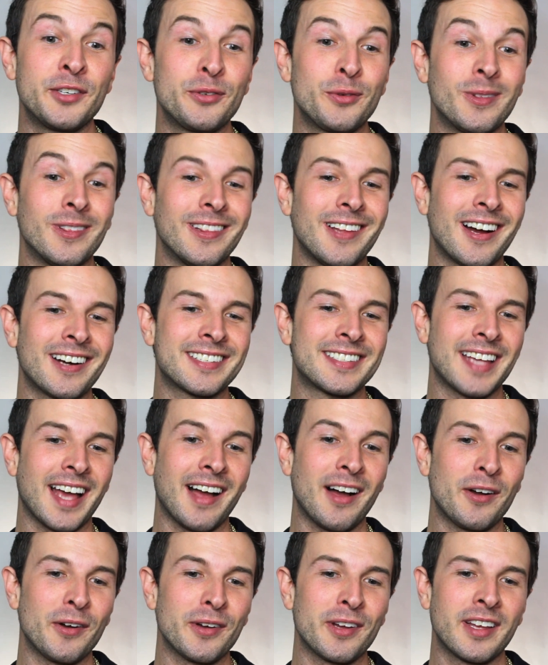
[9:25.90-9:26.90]
you
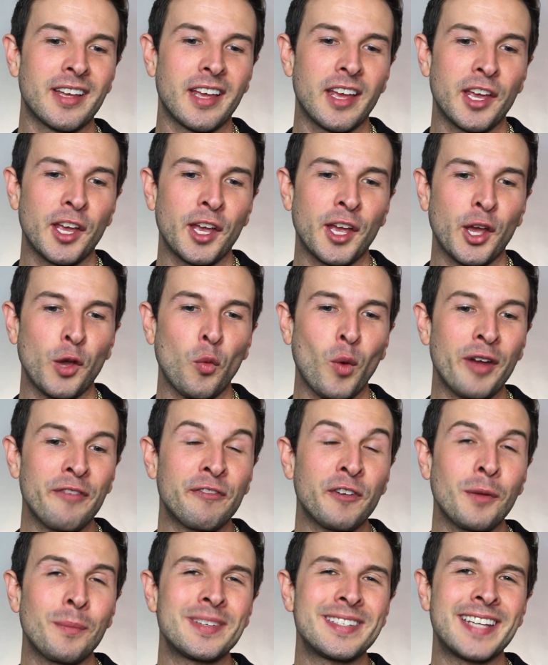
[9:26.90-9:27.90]
lucked out. It
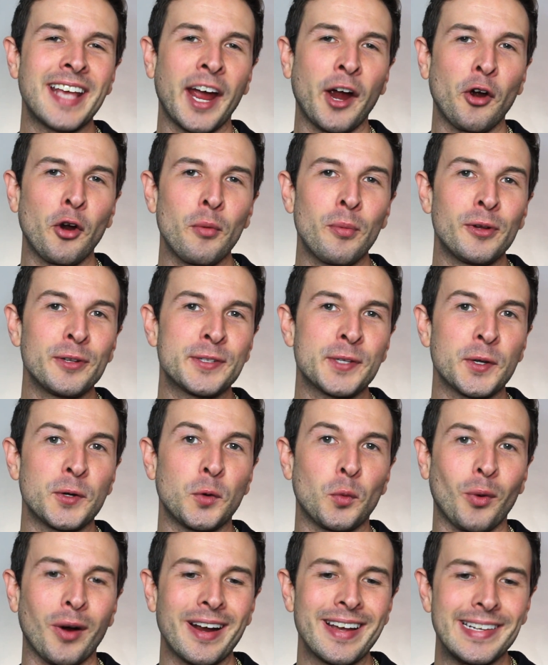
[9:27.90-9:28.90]
went from terrible
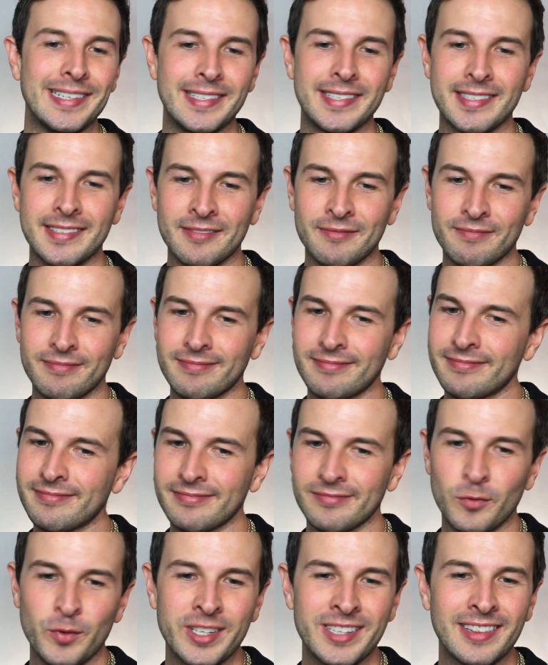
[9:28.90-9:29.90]
to great.
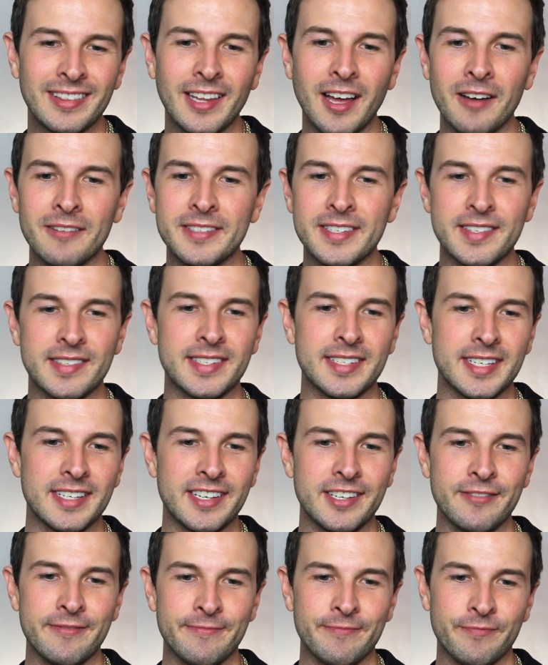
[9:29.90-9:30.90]
We love to
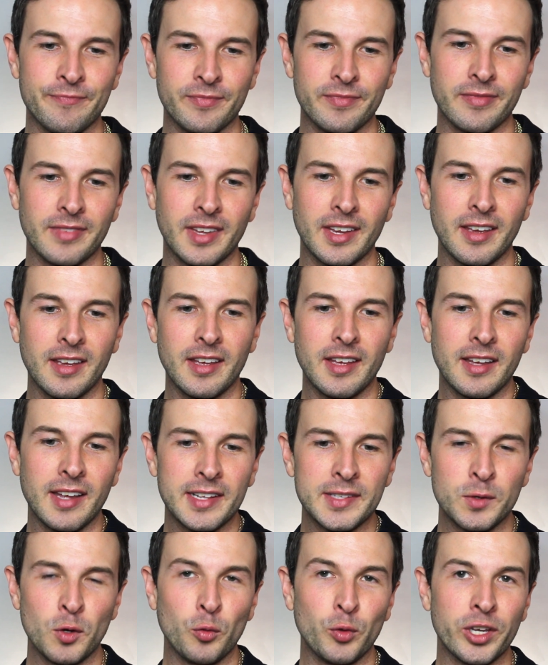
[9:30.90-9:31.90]
see it.
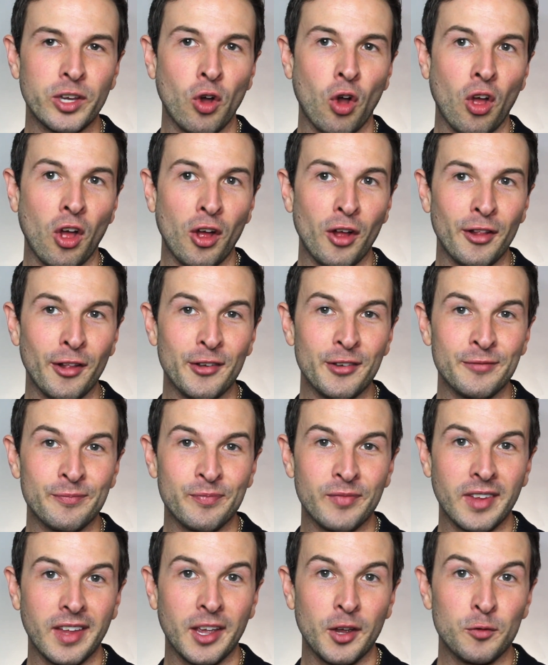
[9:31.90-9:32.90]
It's what we
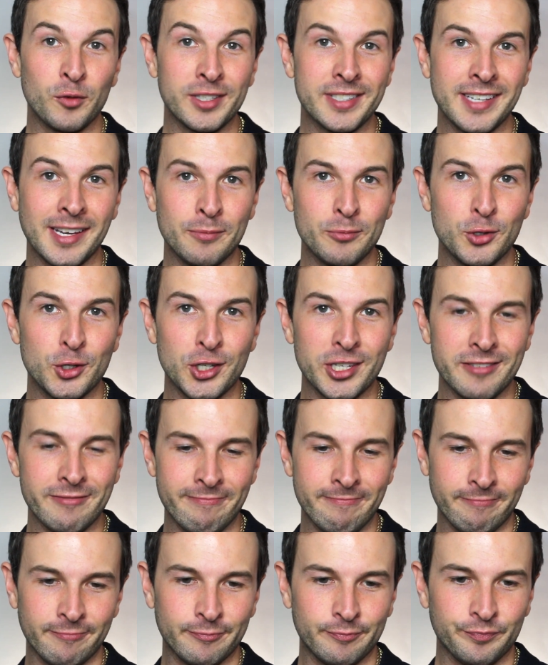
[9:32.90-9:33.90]
call
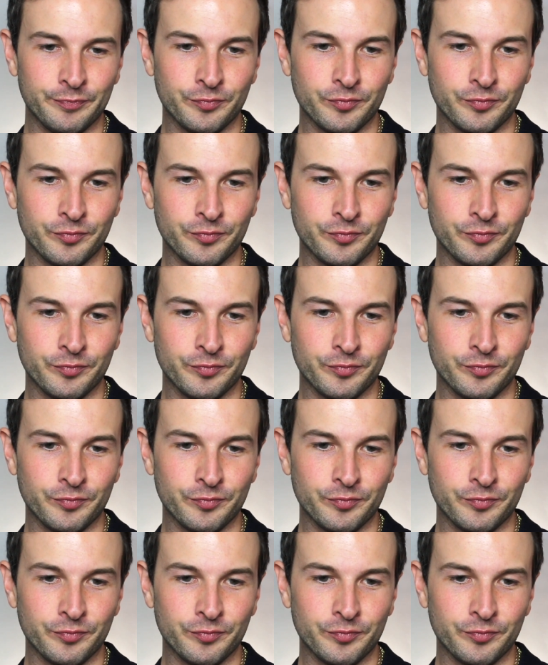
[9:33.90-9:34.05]
redemption.